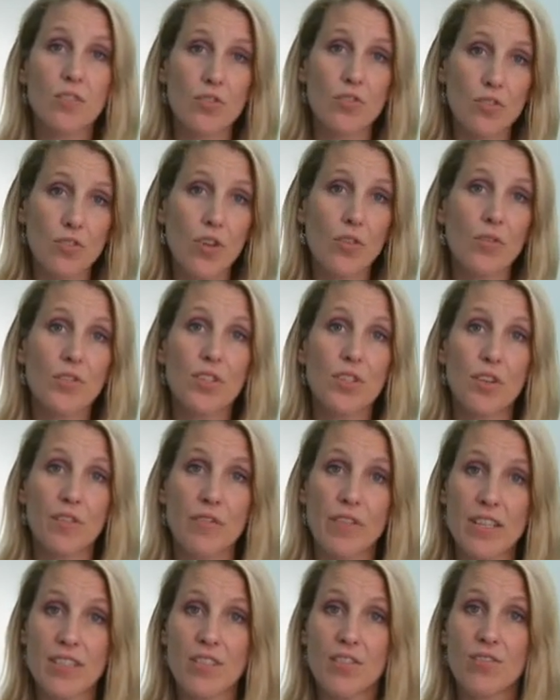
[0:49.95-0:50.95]
strokes, or
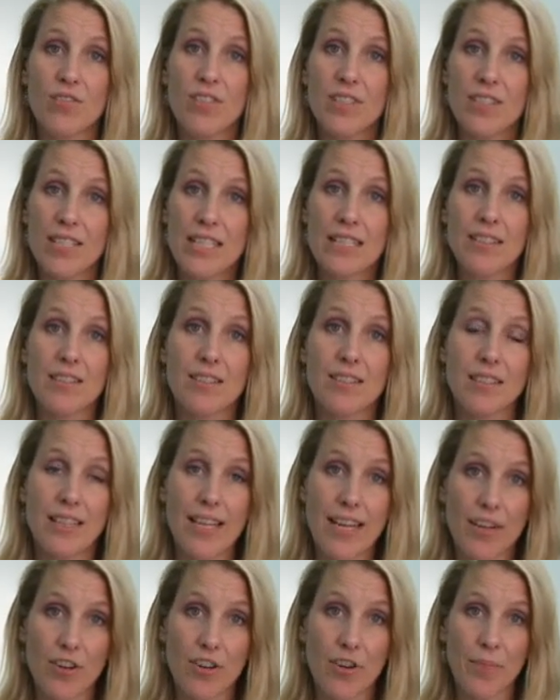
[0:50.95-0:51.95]
vessel diseases
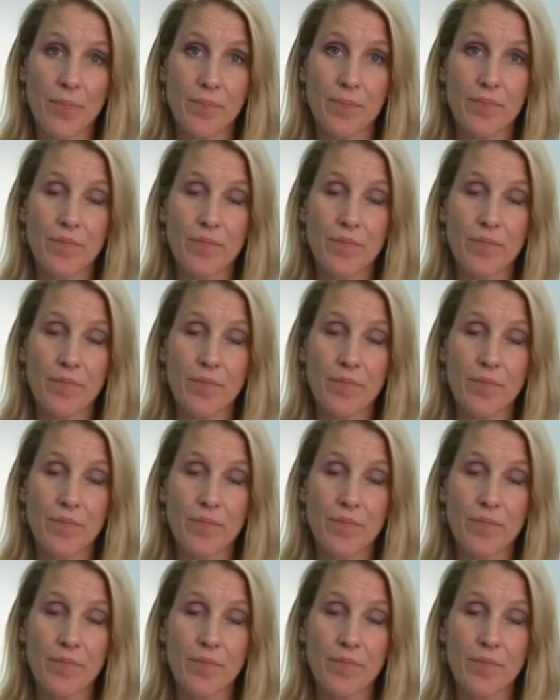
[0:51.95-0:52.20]
later.